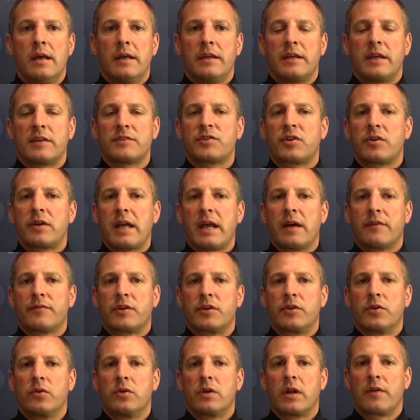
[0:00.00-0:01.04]
Yesterday
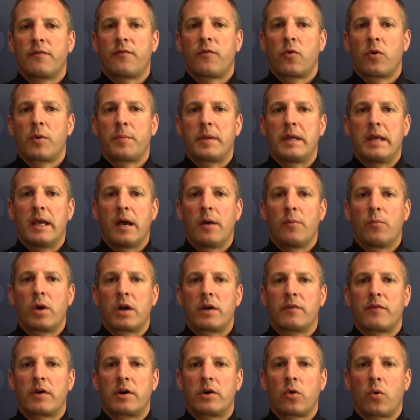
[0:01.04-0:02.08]
afternoon at 4 p.m., one
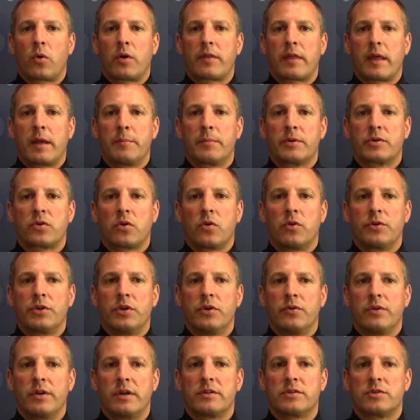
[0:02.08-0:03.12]
of our North End Patrol
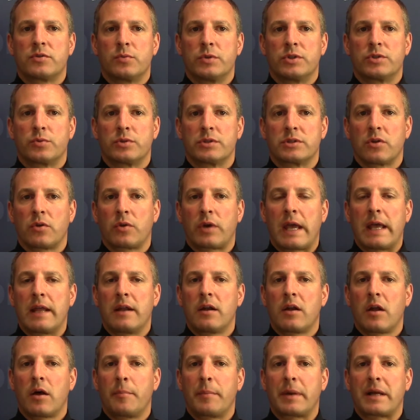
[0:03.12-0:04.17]
units, which was
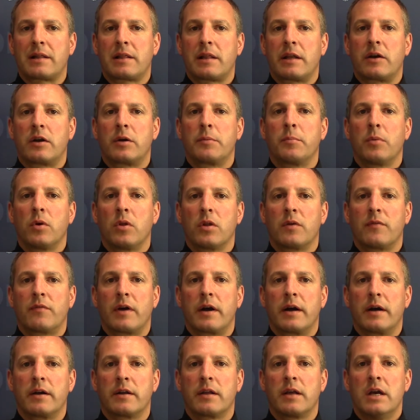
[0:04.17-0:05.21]
located on McLaren
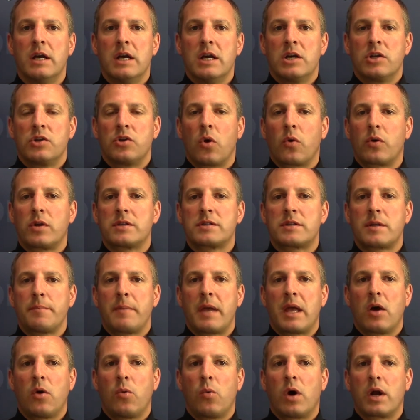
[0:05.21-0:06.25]
Boulevard, noticed a
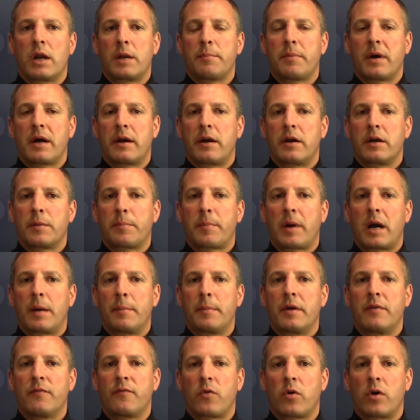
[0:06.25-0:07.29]
male wanted by our
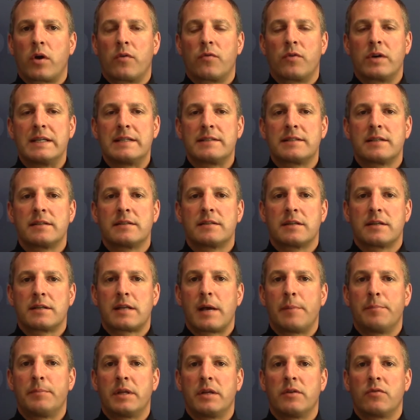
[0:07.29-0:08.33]
department for a recent
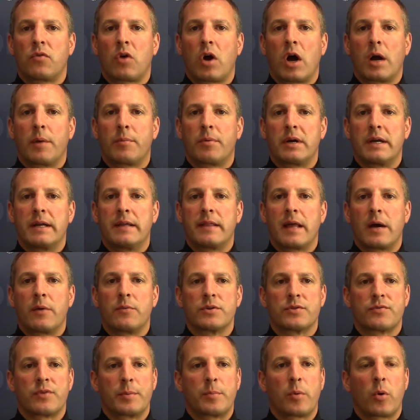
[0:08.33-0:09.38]
attempted robbery that
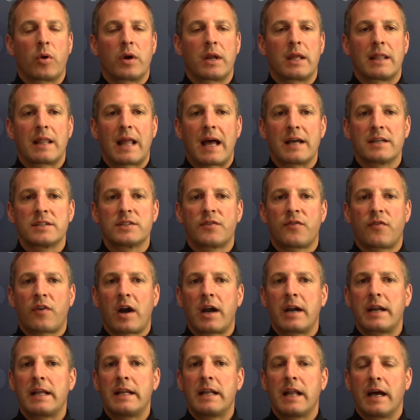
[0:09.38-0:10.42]
was reported last
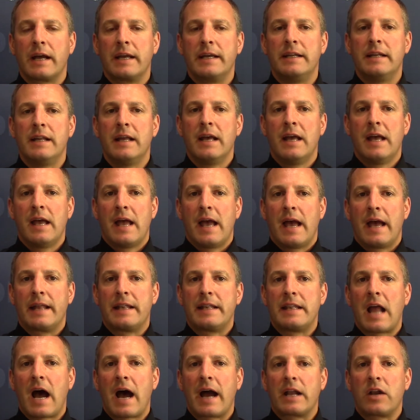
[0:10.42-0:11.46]
Friday night at
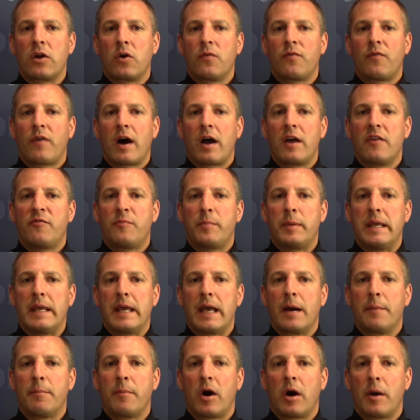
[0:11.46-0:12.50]
9:05
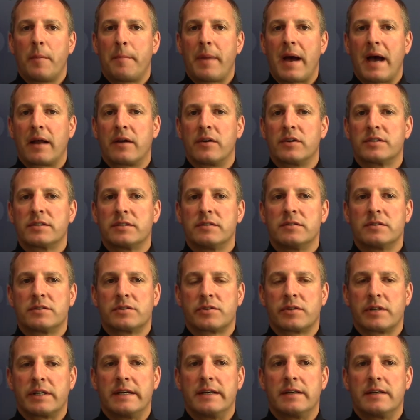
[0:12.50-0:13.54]
p.m. on Patterson
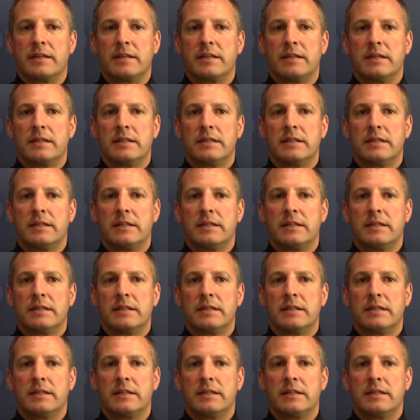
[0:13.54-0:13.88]
Street.